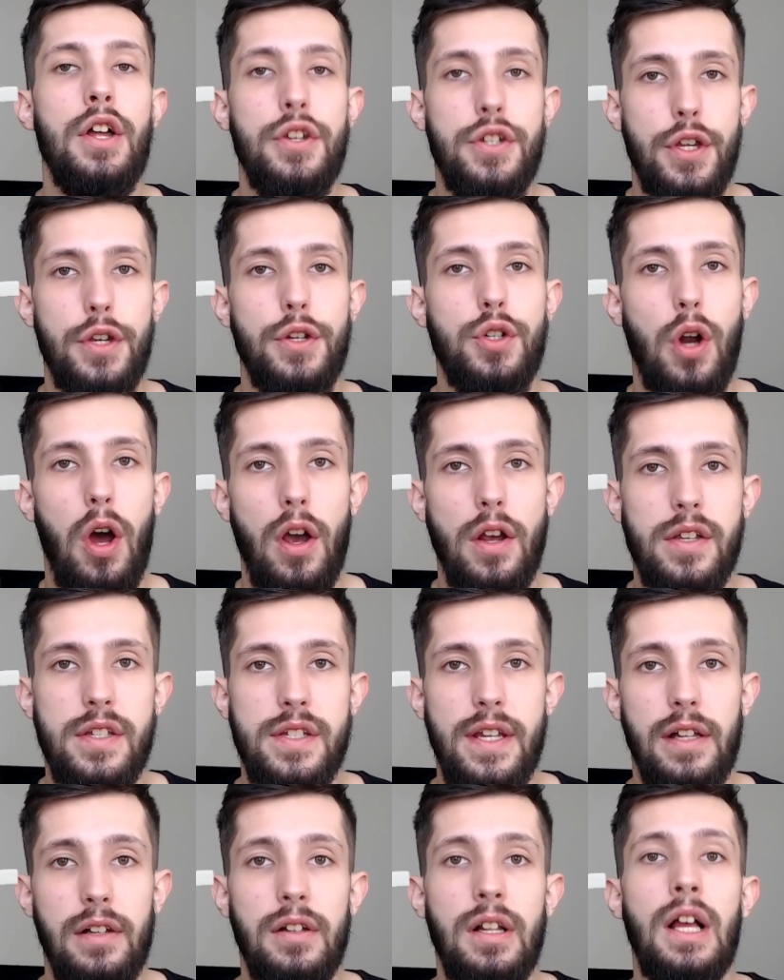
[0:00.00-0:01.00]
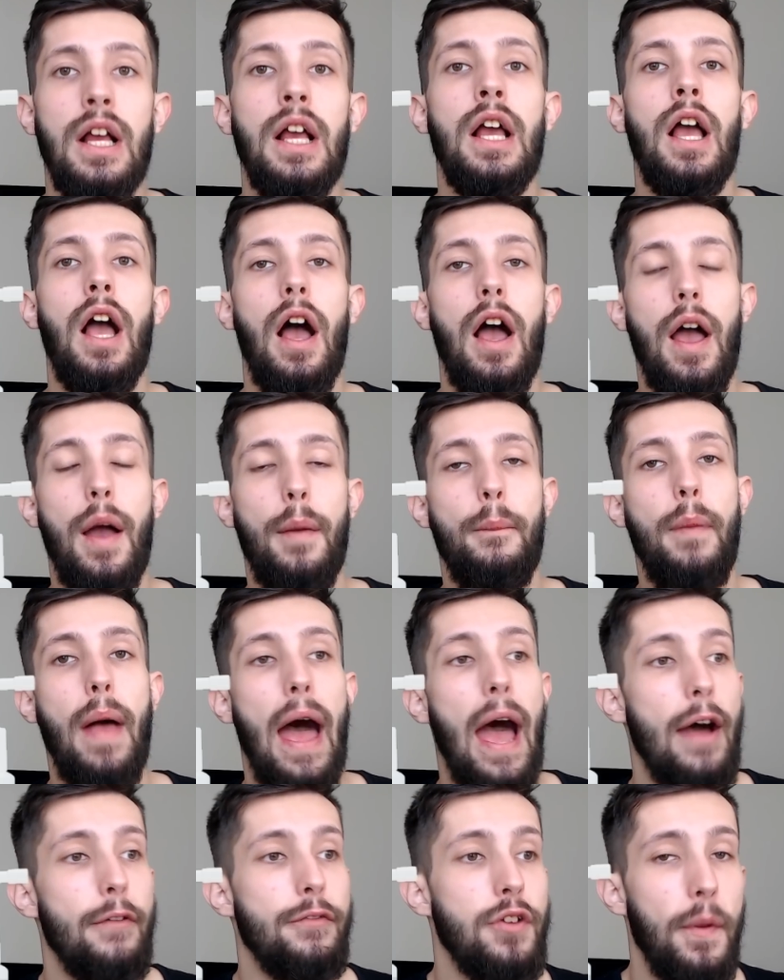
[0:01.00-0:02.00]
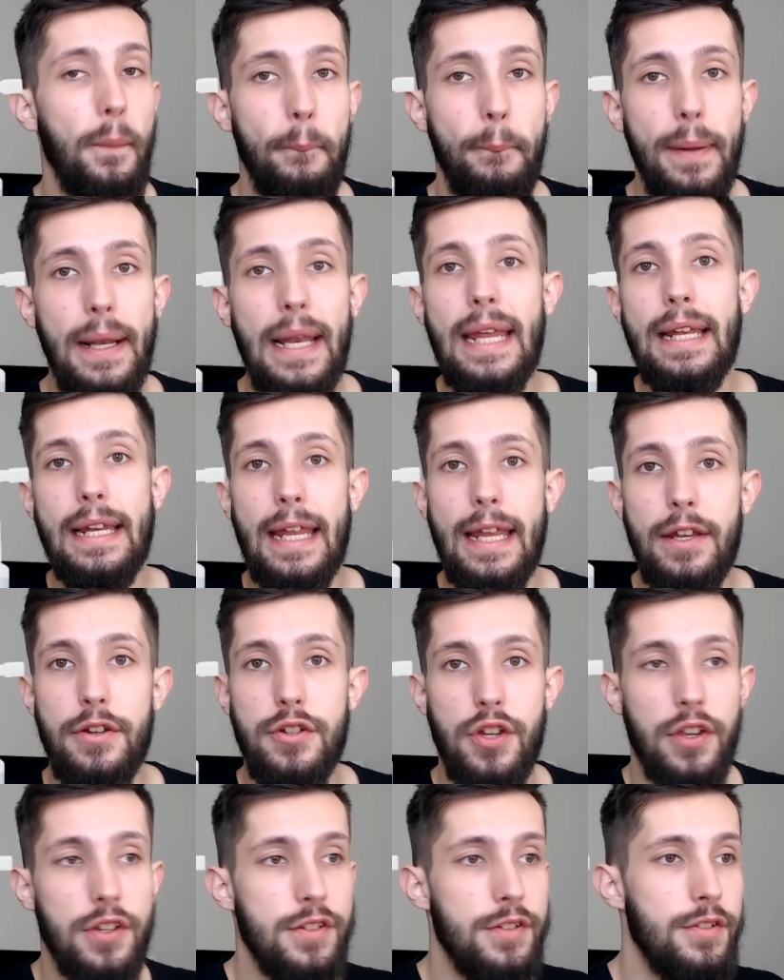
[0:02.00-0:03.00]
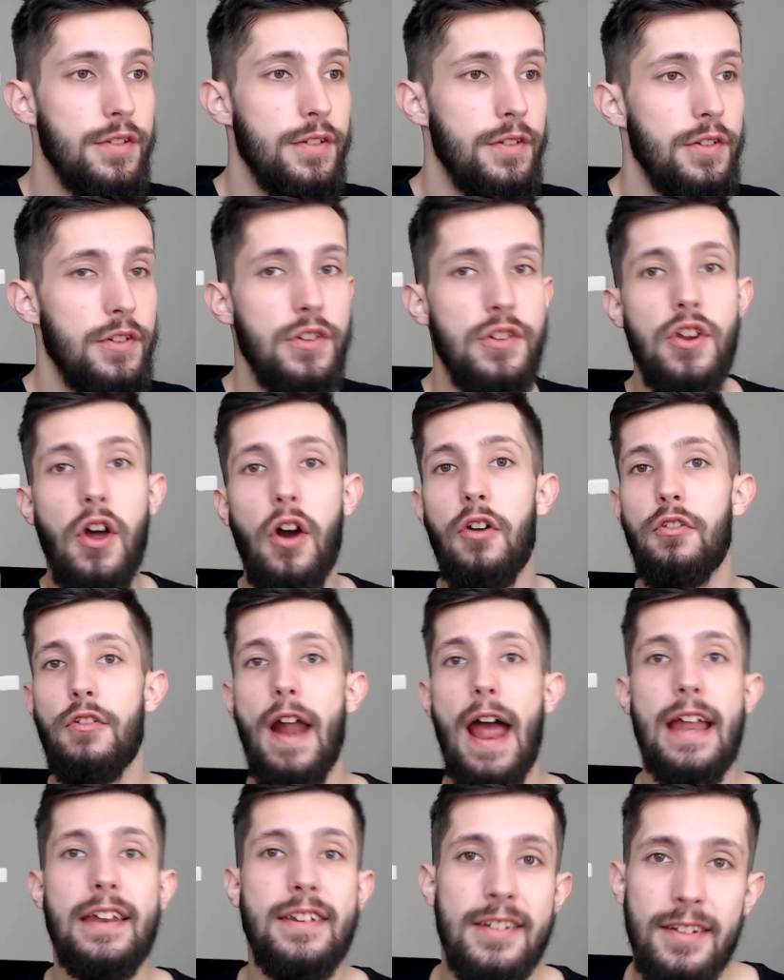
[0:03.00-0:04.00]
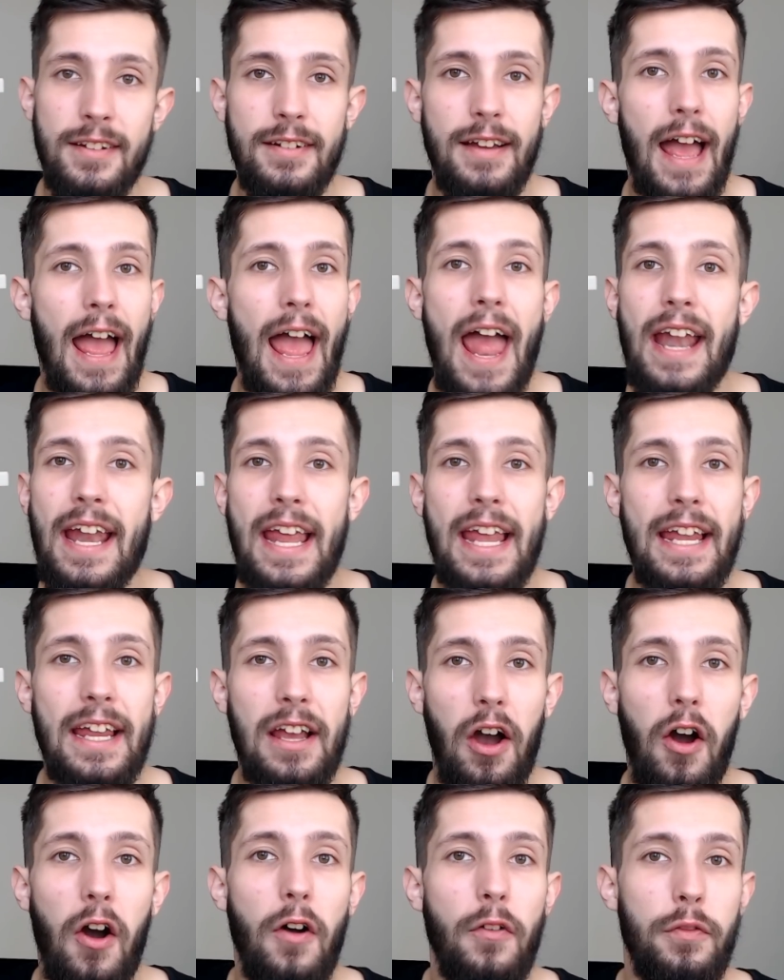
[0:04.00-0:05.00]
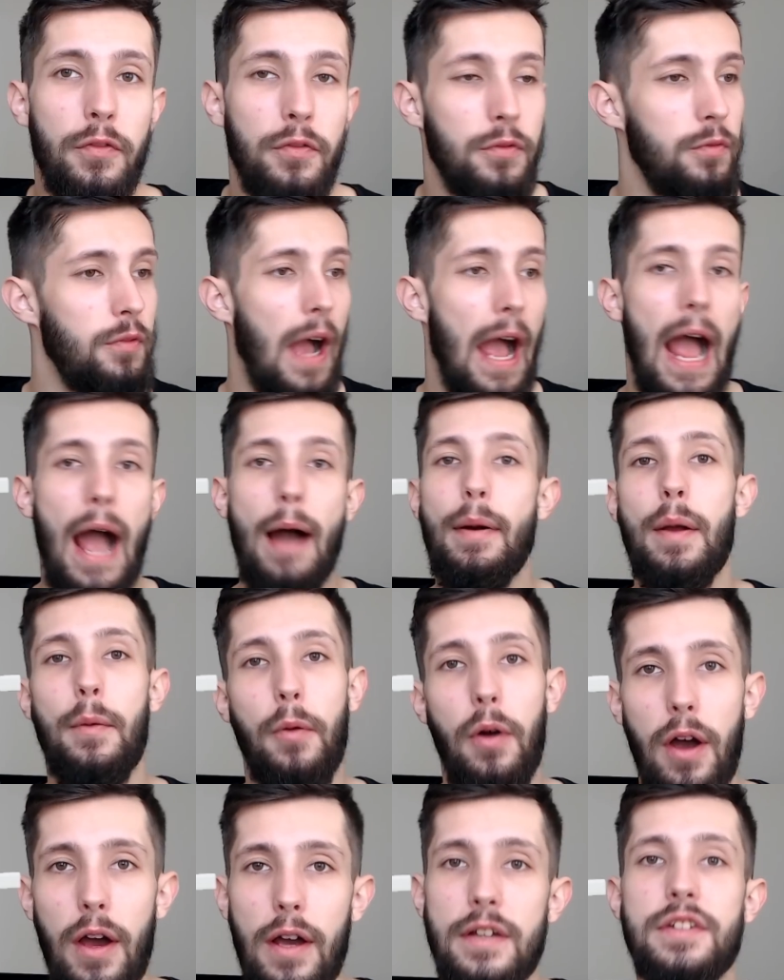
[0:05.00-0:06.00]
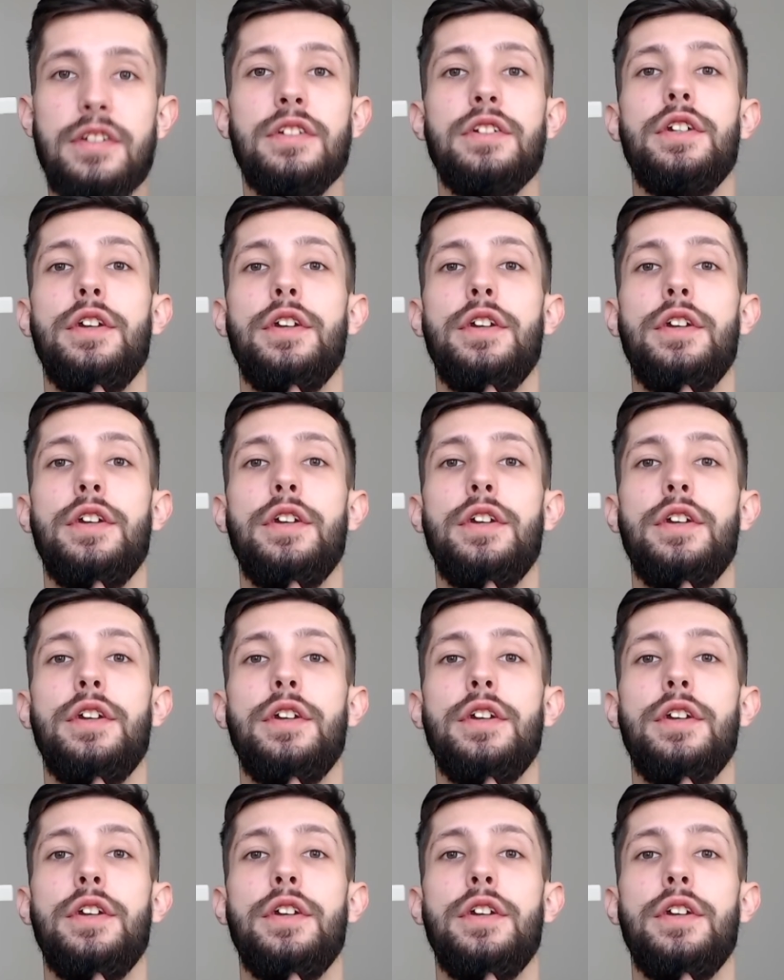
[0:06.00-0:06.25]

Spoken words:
to Trioxidil have completely just not read any of how it works.